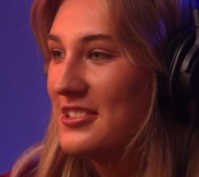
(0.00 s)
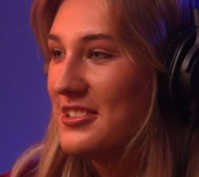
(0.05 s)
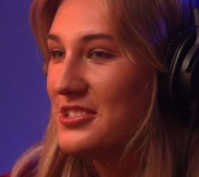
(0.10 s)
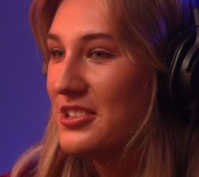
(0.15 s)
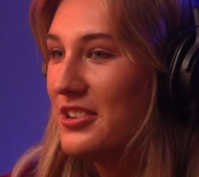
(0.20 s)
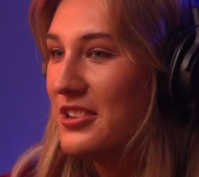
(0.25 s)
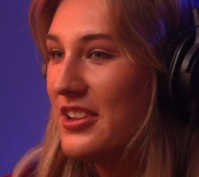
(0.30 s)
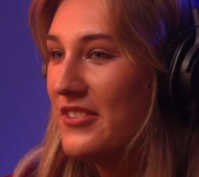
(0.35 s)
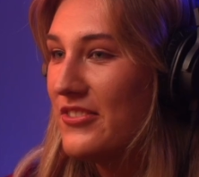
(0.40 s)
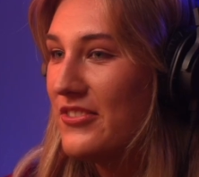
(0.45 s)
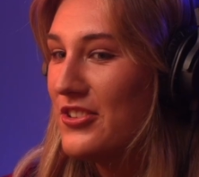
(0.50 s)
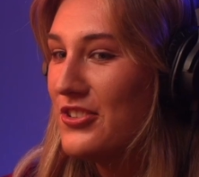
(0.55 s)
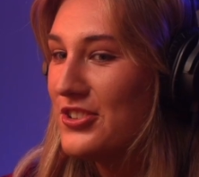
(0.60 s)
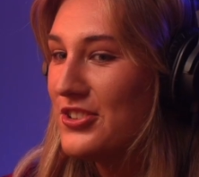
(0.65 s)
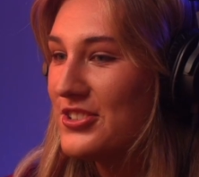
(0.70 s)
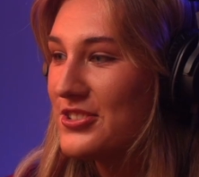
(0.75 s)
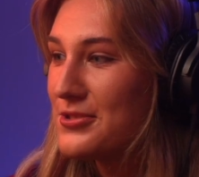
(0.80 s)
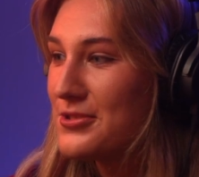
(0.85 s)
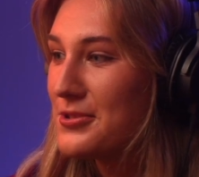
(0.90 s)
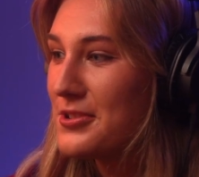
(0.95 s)
So if you
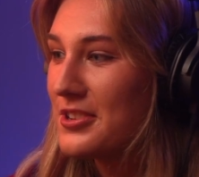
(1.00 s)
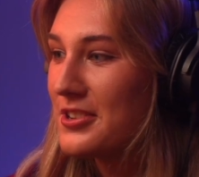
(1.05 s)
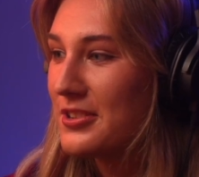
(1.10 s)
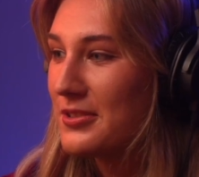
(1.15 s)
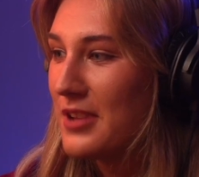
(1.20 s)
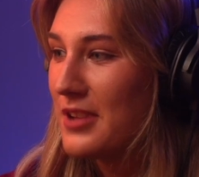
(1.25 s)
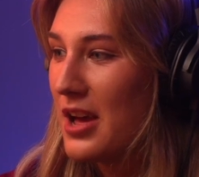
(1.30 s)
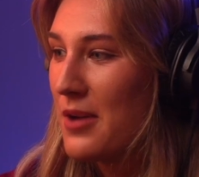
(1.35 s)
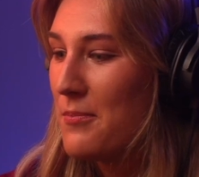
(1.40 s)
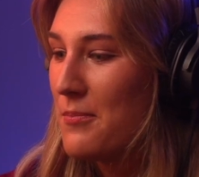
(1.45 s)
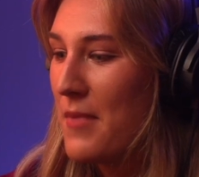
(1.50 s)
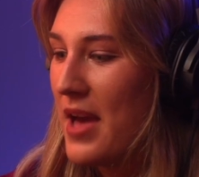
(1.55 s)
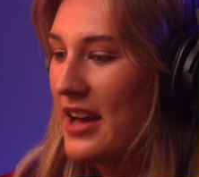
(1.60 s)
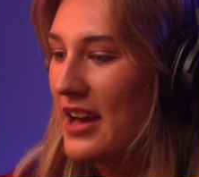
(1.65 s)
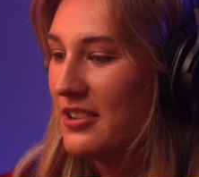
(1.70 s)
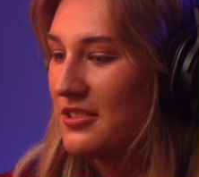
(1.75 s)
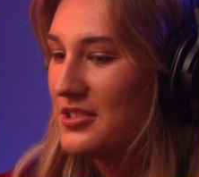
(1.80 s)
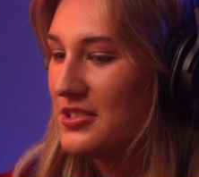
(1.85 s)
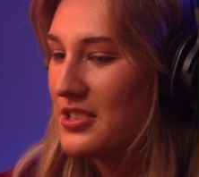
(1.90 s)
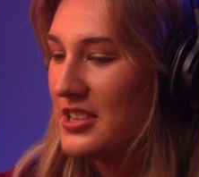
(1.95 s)
just look at a
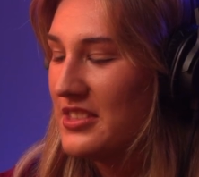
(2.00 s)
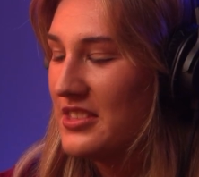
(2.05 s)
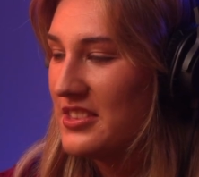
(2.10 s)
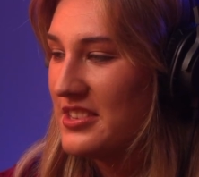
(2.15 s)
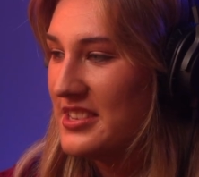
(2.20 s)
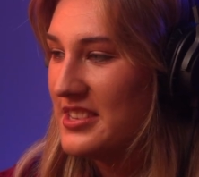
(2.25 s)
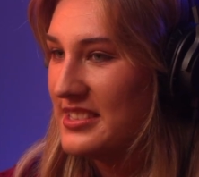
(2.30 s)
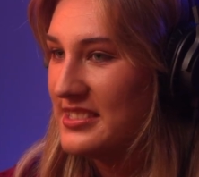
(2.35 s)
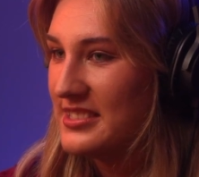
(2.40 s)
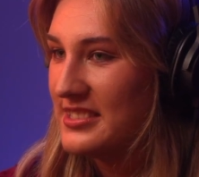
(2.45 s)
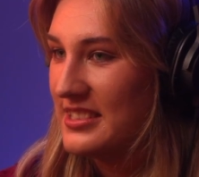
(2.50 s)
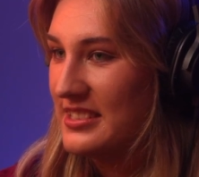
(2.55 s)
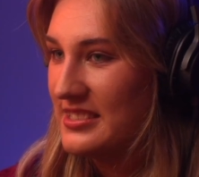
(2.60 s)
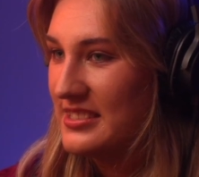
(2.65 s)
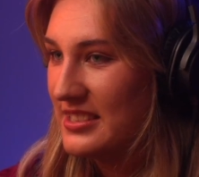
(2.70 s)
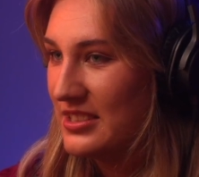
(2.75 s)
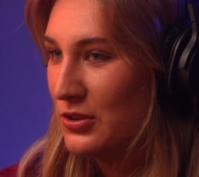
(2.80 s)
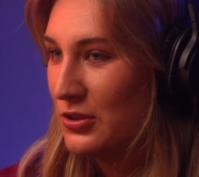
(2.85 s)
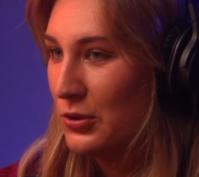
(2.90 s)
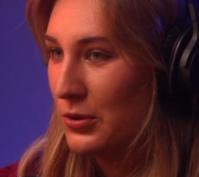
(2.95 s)
mound in the
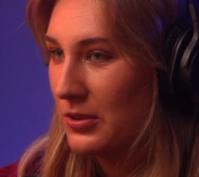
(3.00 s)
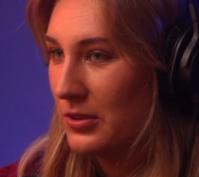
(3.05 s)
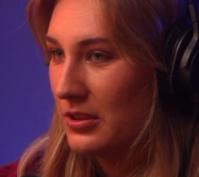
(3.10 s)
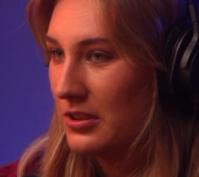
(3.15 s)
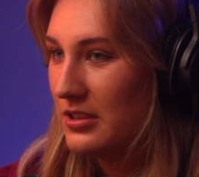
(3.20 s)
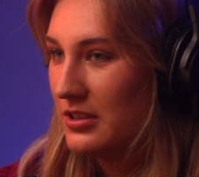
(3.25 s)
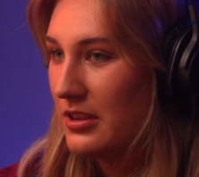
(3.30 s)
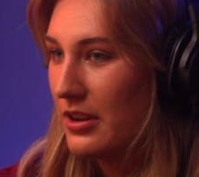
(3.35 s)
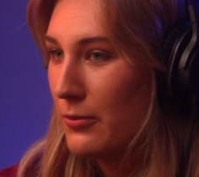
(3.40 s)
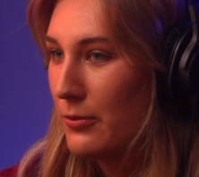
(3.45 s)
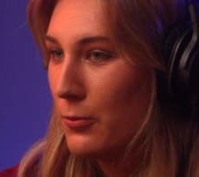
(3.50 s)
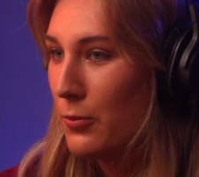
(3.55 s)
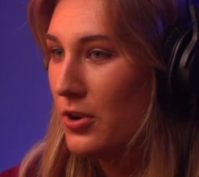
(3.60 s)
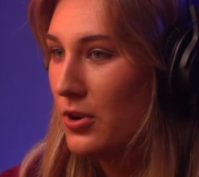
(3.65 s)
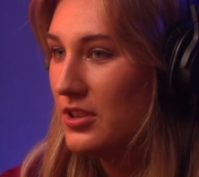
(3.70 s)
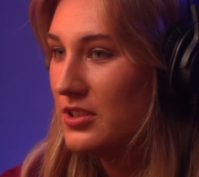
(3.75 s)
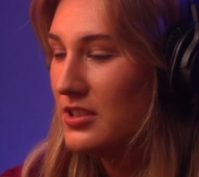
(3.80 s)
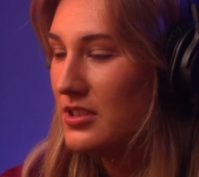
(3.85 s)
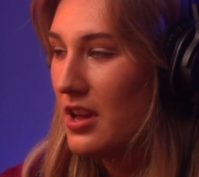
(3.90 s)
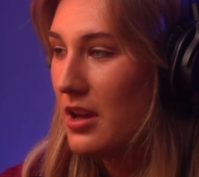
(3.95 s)
distance in Auckland,
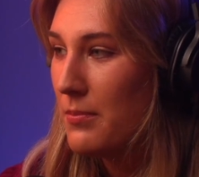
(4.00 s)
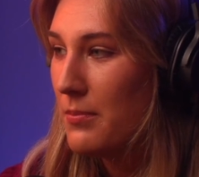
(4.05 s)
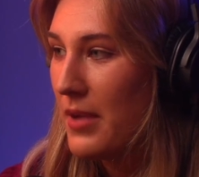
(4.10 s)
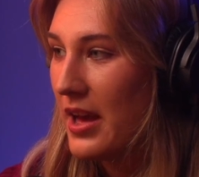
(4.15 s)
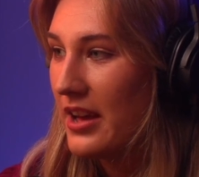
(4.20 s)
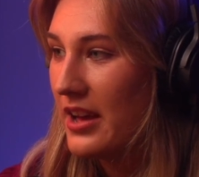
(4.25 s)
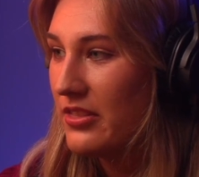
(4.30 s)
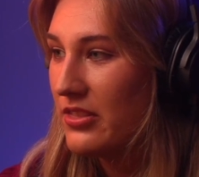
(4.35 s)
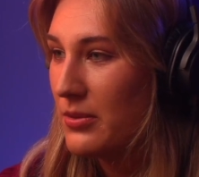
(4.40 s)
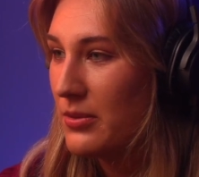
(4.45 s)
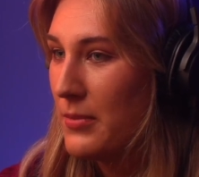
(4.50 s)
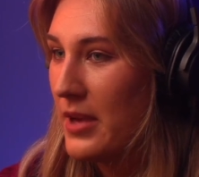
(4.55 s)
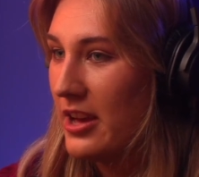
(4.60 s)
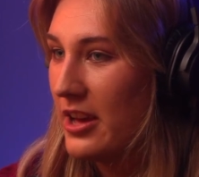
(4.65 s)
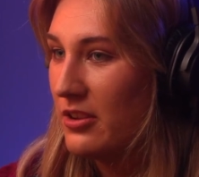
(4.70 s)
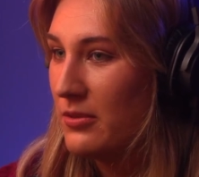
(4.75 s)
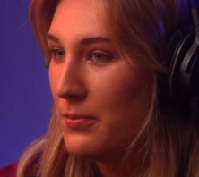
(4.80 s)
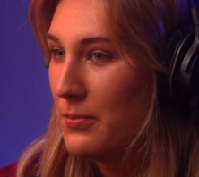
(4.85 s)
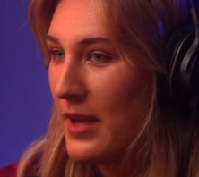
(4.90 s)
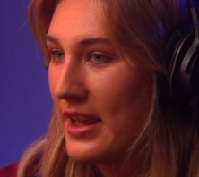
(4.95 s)
what about the
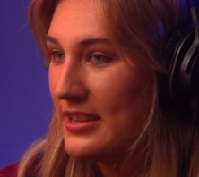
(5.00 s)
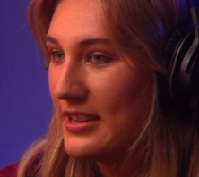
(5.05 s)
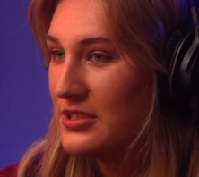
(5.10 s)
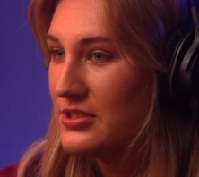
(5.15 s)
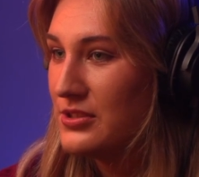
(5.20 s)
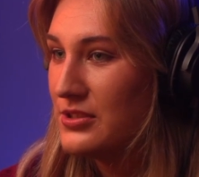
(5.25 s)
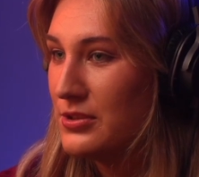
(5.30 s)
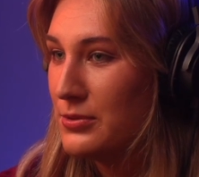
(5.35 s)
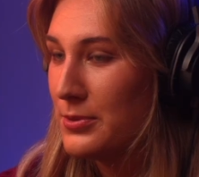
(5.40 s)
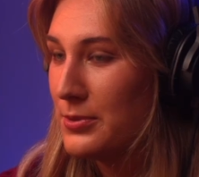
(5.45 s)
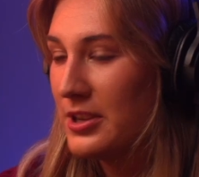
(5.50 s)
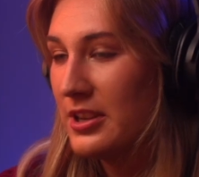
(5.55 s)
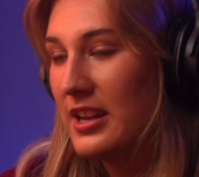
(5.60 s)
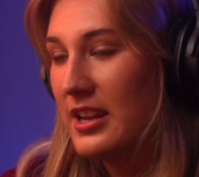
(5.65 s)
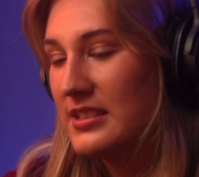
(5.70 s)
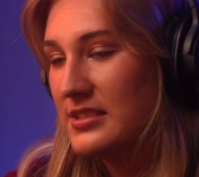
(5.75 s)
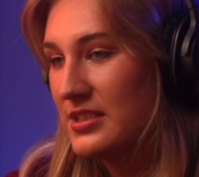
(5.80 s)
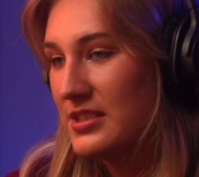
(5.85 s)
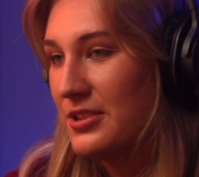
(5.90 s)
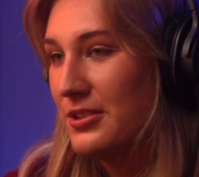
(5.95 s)
mound makes you
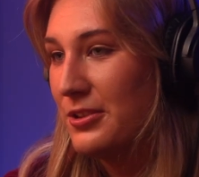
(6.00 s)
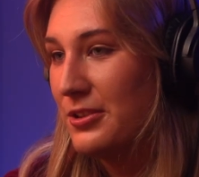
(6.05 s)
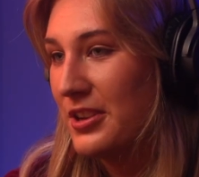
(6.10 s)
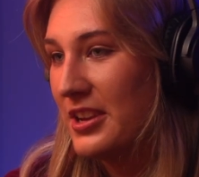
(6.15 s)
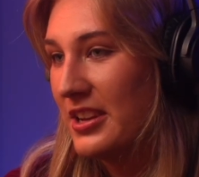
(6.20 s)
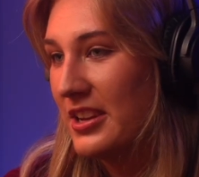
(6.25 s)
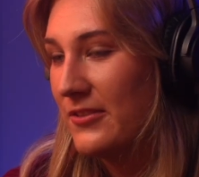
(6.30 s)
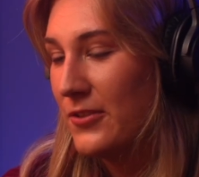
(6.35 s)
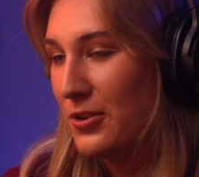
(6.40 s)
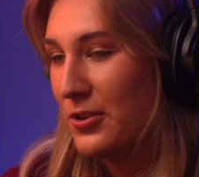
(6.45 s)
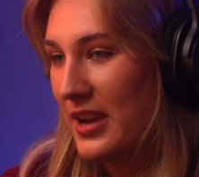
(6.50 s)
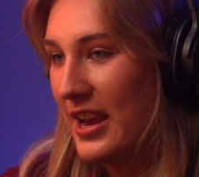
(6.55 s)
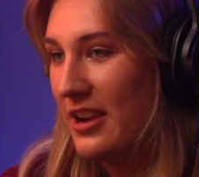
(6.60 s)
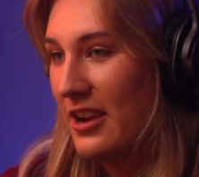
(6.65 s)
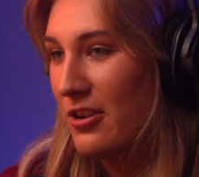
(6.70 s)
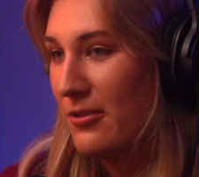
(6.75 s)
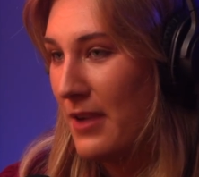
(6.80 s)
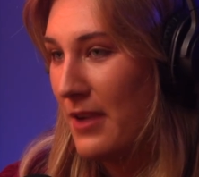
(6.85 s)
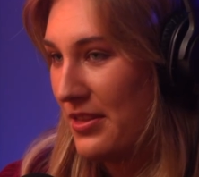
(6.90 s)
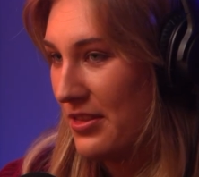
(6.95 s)
realise that you're looking at a
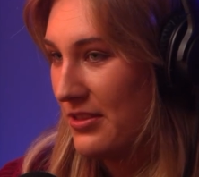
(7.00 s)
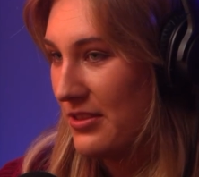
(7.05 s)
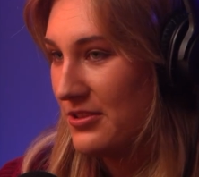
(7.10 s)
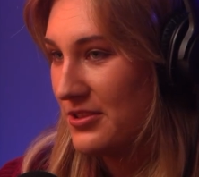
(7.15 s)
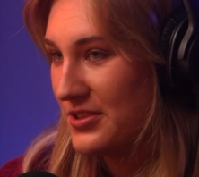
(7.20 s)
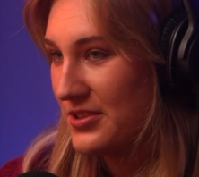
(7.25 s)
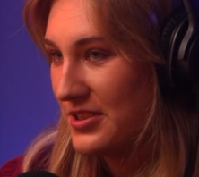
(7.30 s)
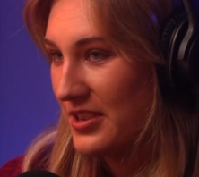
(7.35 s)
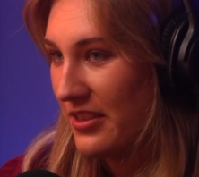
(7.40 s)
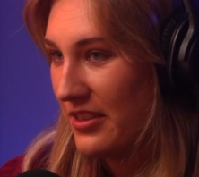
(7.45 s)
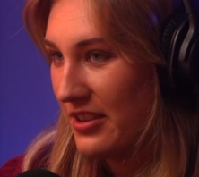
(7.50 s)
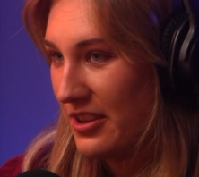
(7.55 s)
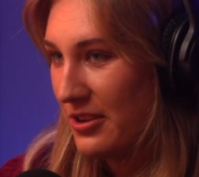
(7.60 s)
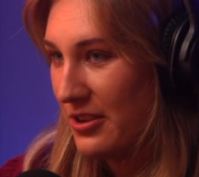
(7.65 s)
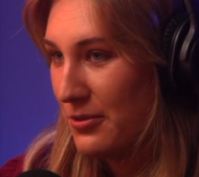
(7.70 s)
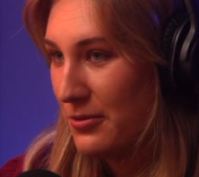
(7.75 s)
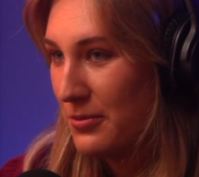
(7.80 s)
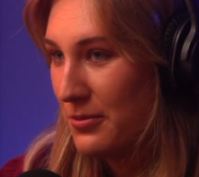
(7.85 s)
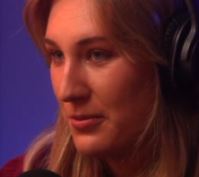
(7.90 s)
volcano rather than just another hill?